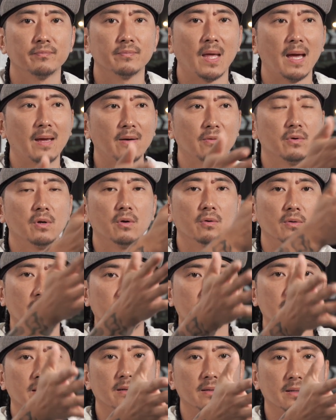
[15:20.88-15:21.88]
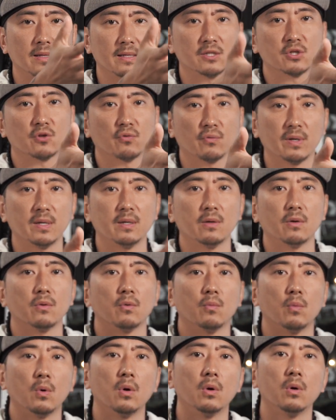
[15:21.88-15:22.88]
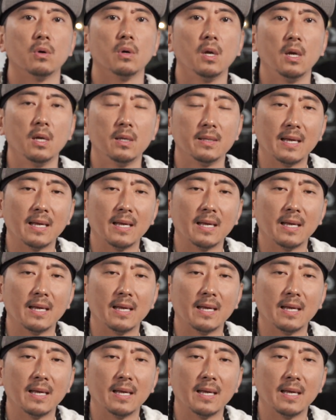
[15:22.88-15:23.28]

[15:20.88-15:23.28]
I don't know, like a screen on the wall.